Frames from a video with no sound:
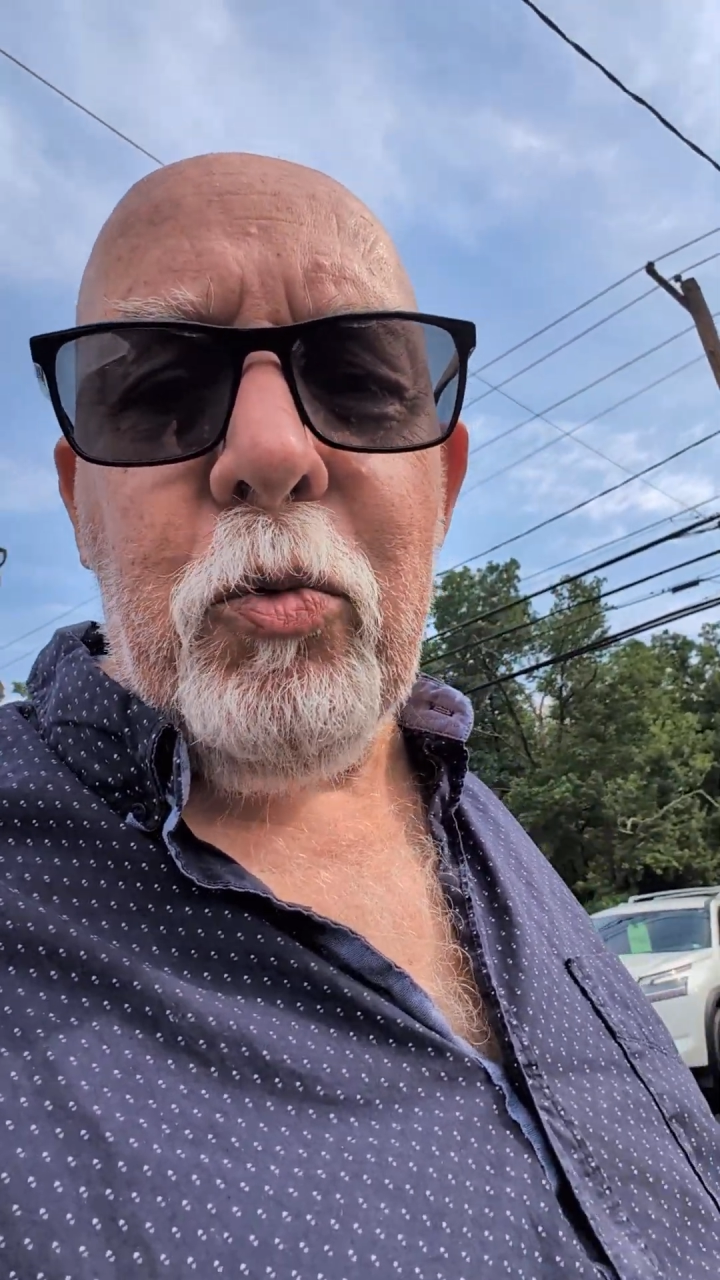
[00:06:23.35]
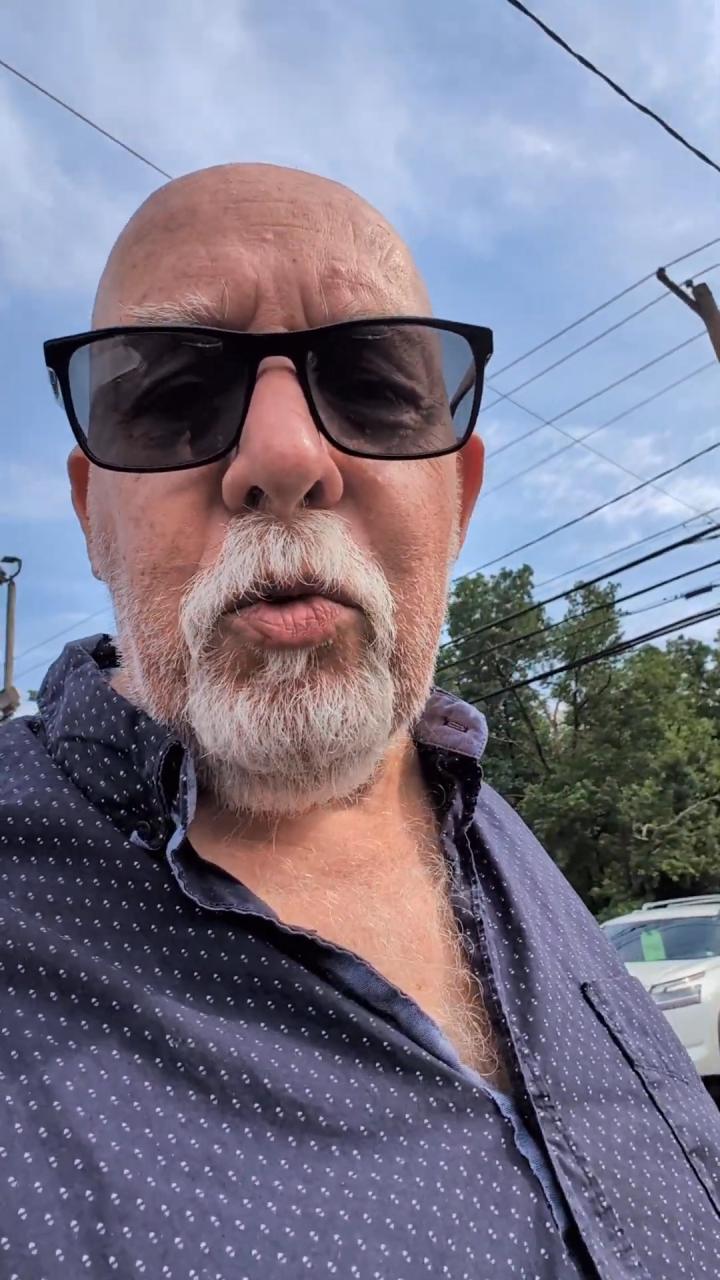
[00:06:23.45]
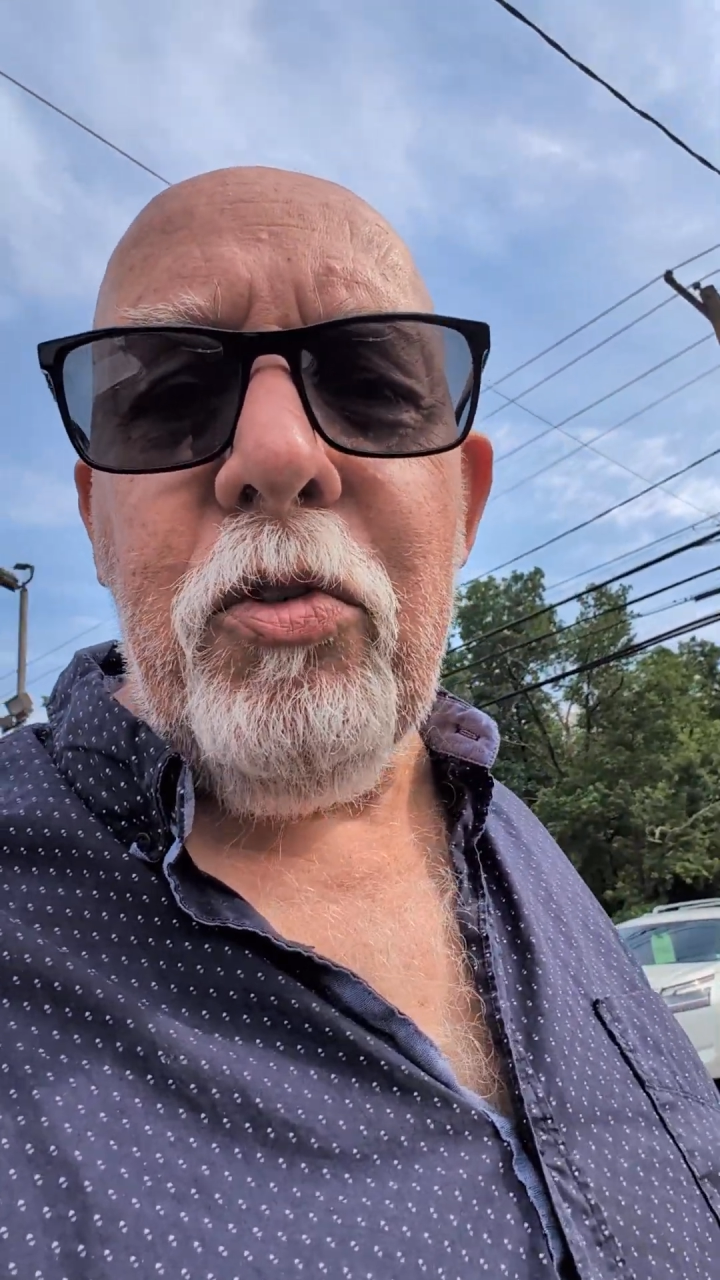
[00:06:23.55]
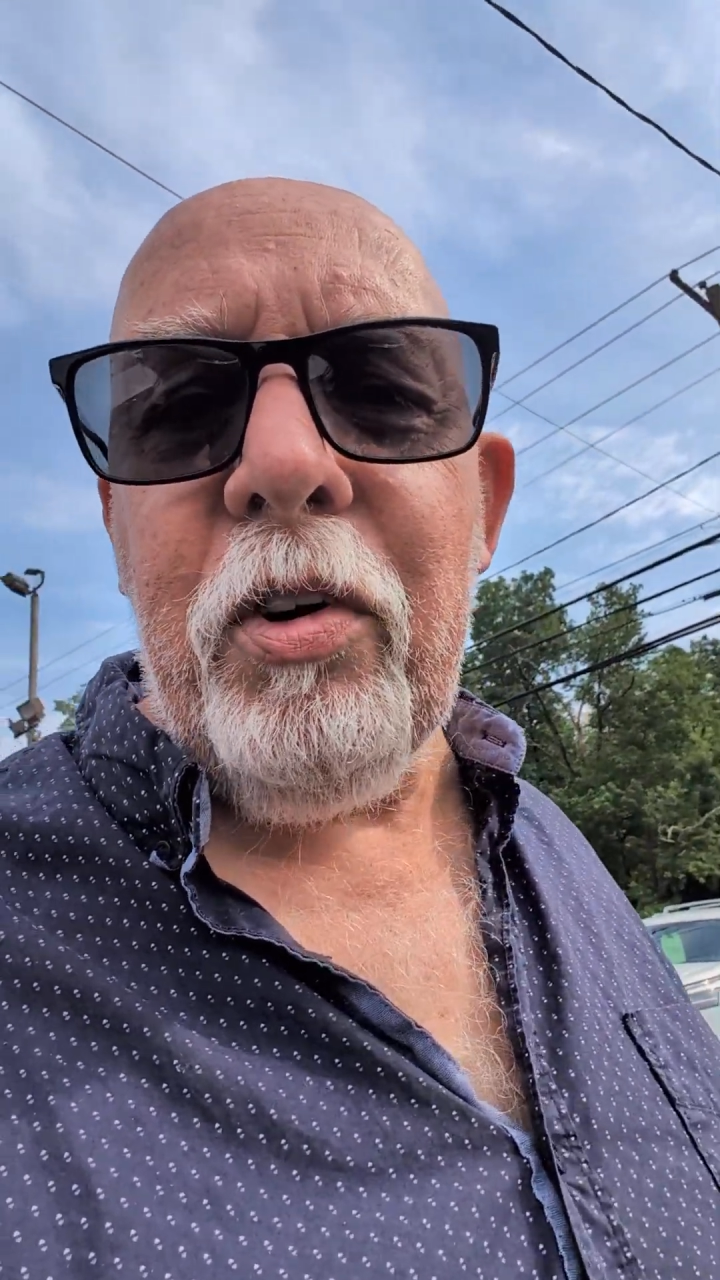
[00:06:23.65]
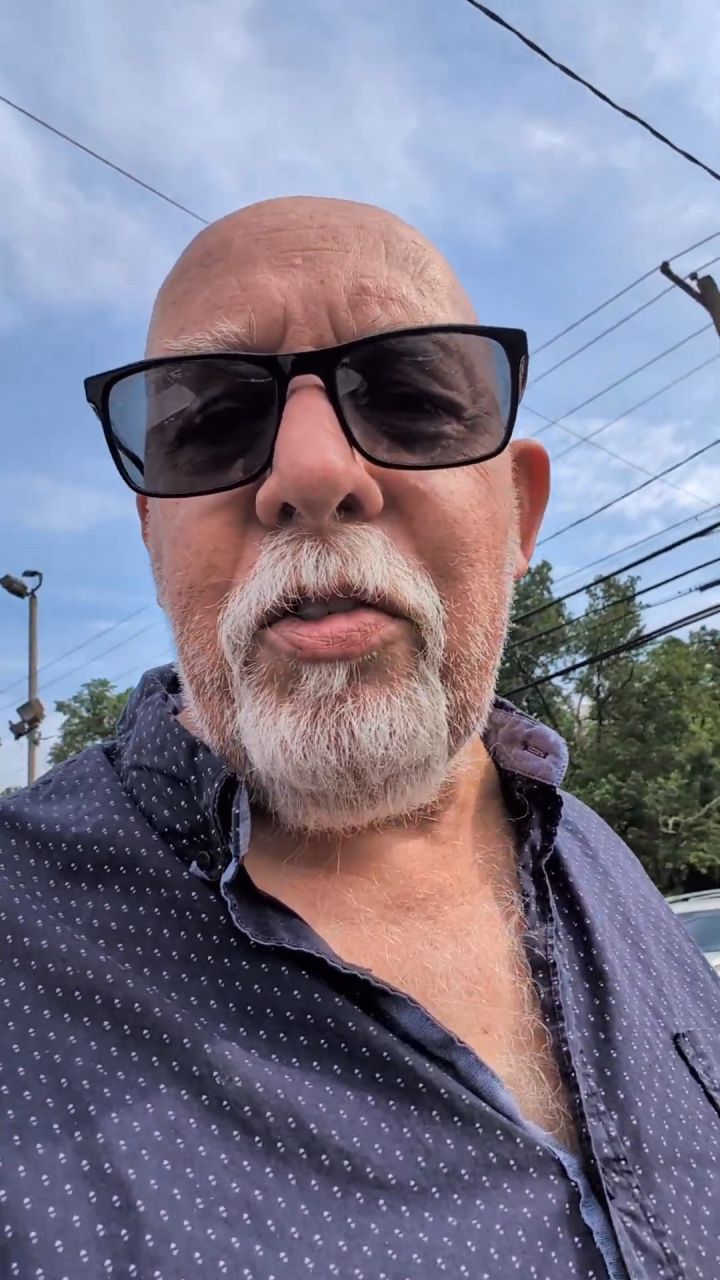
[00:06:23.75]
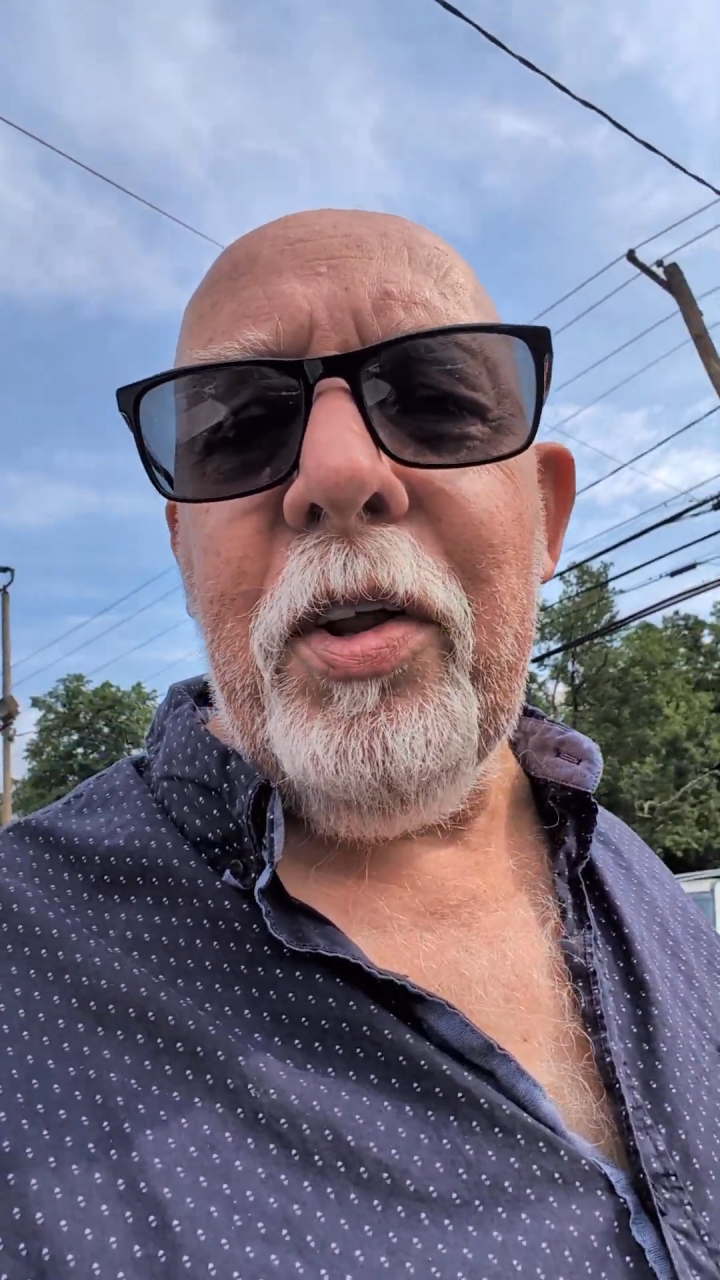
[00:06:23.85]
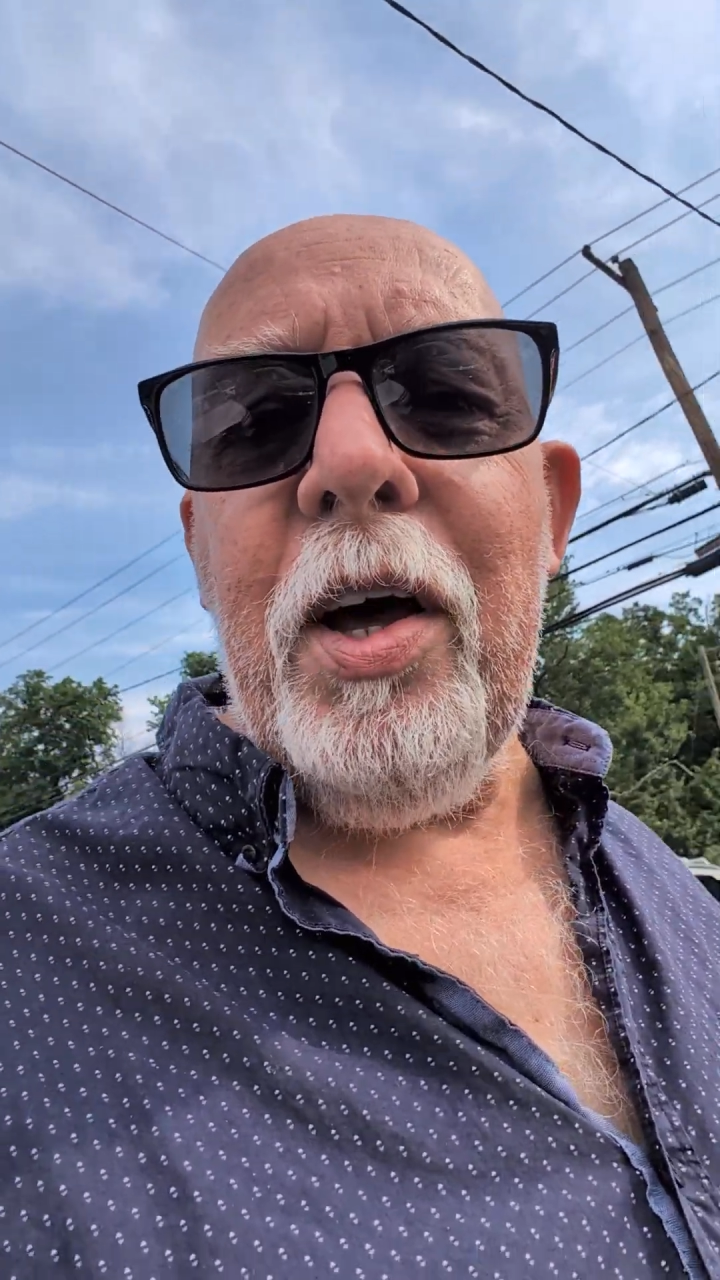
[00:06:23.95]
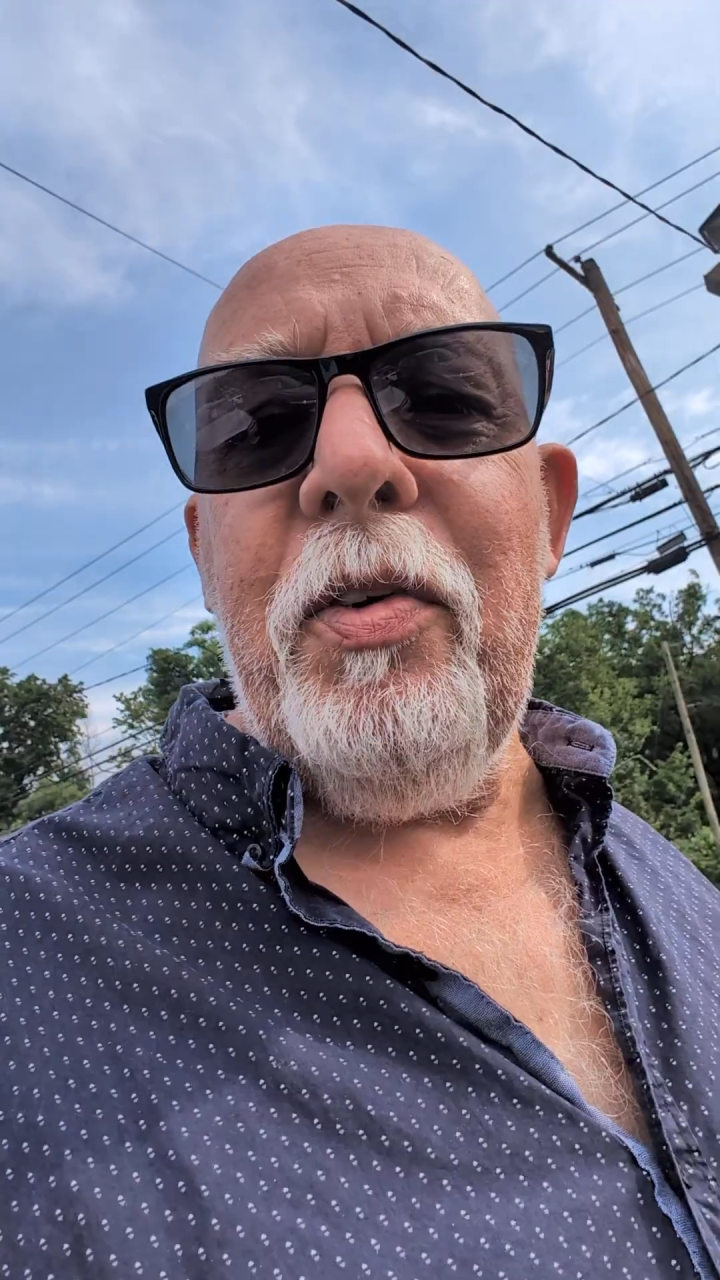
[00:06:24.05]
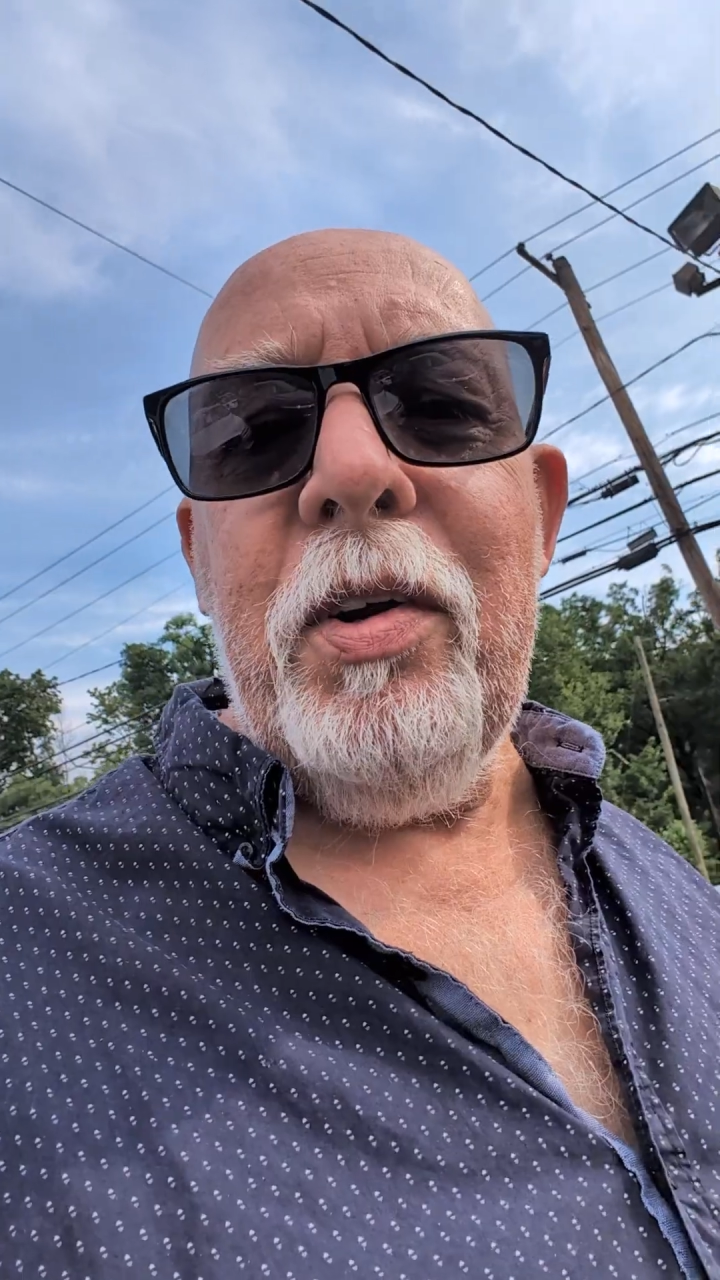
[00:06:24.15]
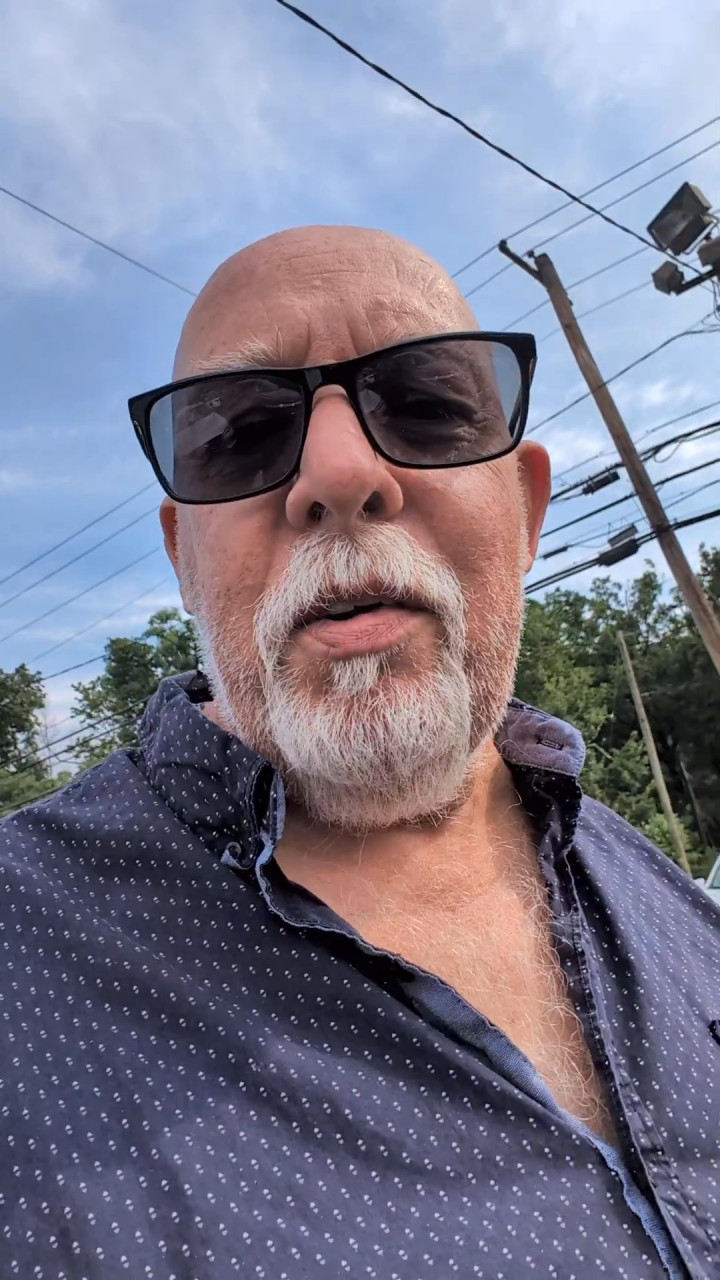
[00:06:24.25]
Route
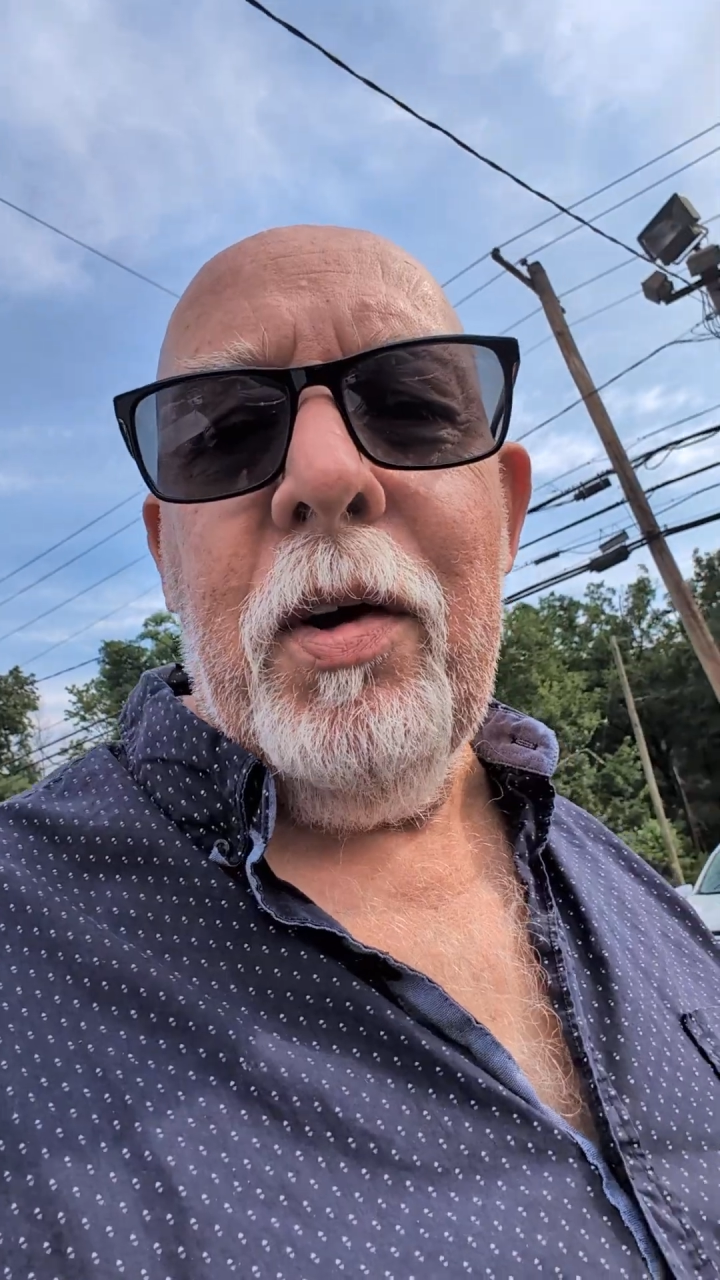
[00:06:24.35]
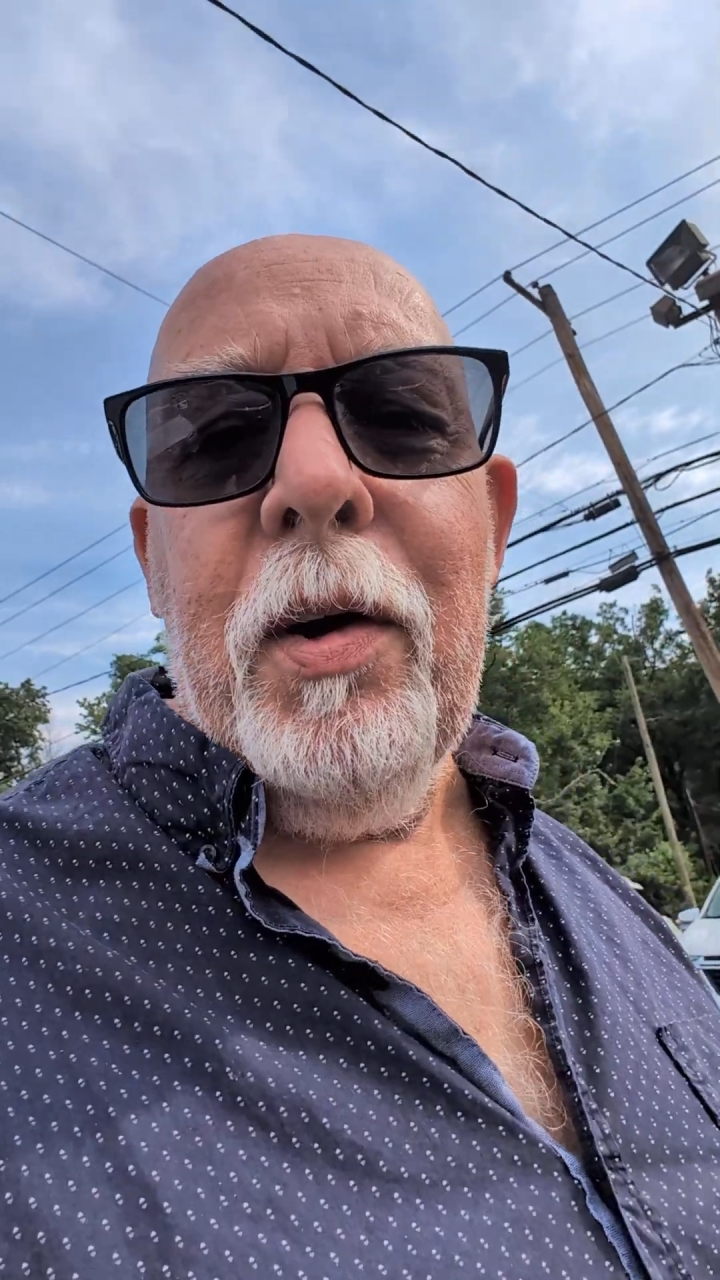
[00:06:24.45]
611,